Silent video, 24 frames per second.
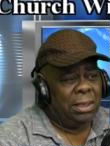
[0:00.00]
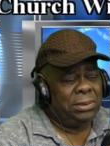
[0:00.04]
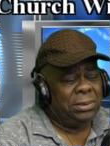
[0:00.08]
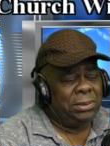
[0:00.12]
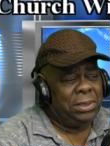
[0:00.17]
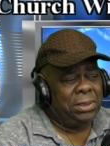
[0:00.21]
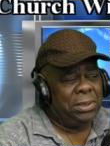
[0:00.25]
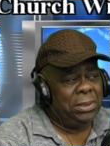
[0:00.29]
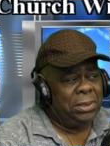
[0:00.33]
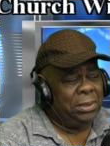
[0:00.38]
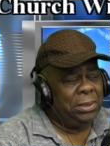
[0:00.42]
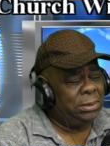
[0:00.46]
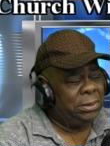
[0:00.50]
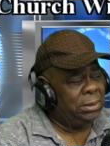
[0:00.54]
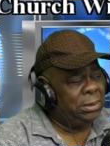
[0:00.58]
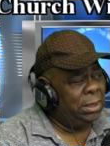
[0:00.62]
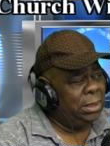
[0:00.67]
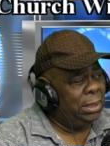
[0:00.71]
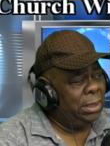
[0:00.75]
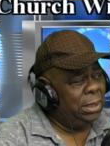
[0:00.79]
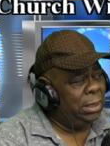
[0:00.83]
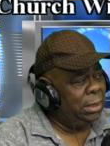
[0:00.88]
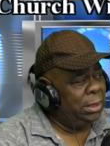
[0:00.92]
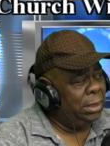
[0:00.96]
a church
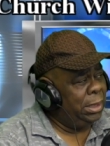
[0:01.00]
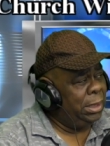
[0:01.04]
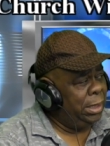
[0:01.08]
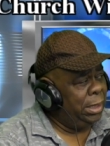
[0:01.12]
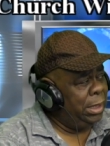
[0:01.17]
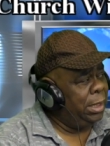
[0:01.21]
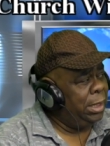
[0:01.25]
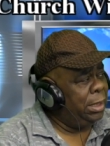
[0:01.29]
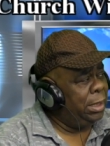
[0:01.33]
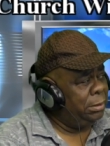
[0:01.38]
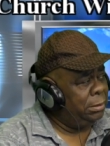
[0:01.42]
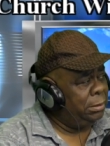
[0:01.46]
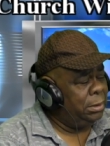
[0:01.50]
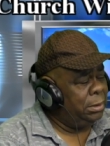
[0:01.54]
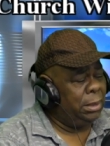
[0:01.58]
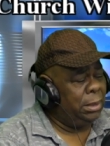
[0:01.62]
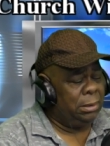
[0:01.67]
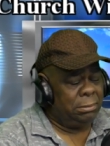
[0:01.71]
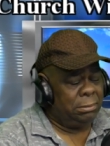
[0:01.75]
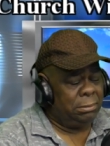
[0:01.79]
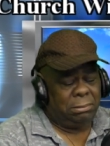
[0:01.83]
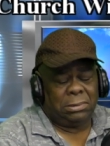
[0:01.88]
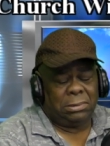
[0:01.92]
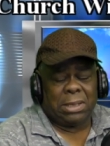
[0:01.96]
there, and they had
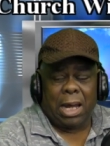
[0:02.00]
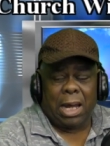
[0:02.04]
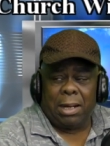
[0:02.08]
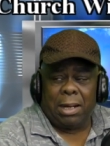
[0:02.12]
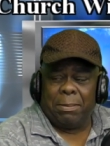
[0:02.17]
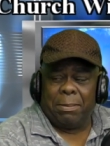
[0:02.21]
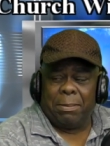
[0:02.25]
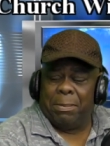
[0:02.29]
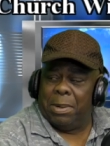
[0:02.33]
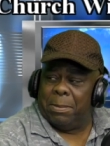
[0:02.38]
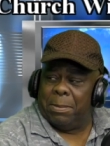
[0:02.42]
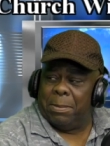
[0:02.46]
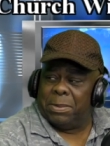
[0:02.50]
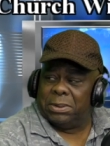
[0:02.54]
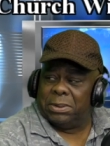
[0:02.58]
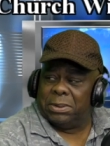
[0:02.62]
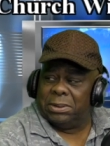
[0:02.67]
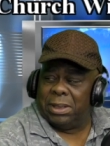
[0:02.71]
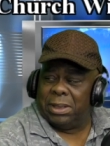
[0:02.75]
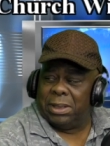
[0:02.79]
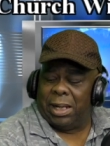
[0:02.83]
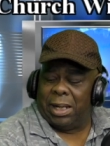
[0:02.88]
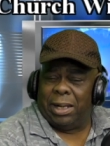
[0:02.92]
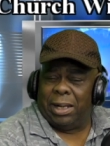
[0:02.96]
a lot of
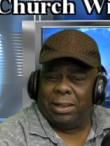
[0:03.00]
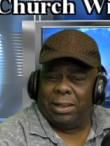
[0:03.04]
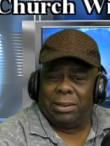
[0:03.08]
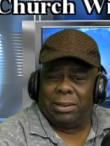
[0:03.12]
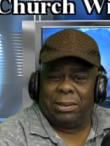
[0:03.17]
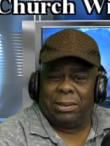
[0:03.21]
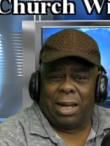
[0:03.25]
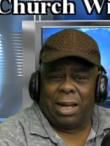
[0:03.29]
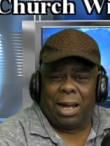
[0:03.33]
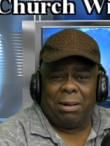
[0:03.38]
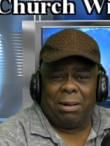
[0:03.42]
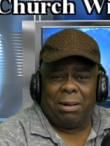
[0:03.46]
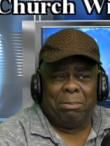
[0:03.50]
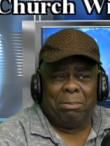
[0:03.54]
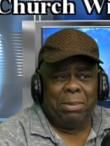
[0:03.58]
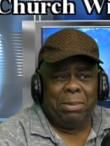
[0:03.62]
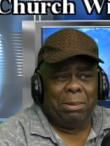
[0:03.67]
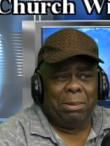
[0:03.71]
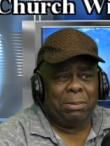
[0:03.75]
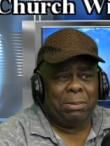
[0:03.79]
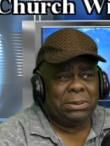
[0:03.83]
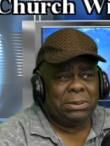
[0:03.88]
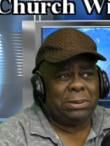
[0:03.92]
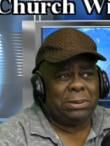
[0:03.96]
members there and a lot of
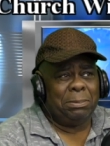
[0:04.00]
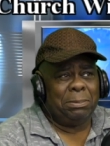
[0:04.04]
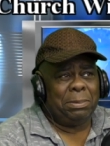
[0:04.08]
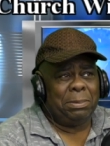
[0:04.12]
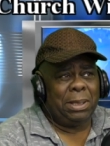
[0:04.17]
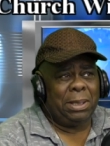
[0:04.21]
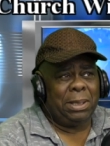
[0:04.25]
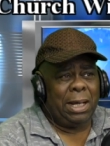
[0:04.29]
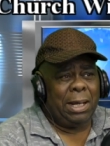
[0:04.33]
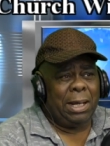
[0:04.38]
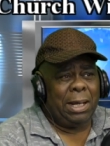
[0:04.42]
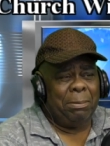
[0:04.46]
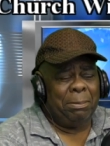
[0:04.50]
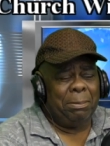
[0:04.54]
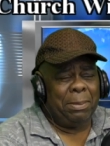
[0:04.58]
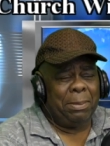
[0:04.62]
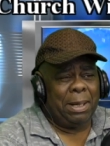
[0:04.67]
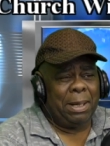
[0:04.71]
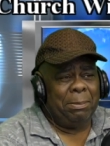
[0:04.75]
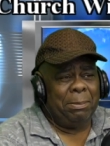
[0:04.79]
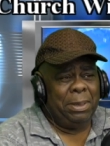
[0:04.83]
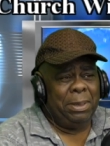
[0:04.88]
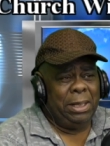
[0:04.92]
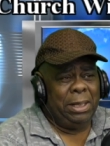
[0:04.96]
members sometimes
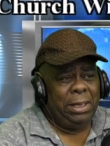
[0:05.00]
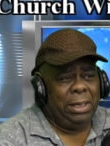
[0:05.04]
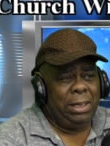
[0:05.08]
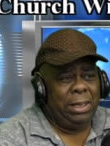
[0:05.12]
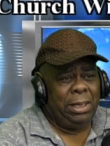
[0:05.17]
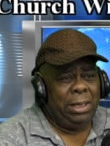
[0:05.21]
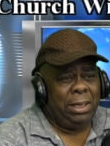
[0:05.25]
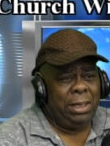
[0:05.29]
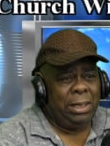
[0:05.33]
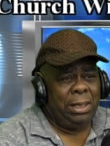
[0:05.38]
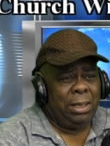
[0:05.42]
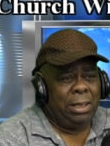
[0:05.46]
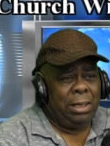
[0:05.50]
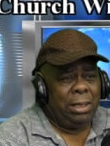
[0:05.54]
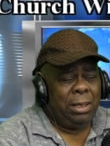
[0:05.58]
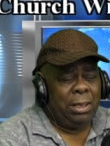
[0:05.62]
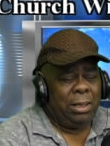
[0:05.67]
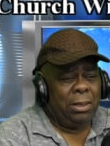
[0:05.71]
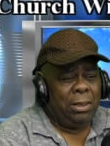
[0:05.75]
by me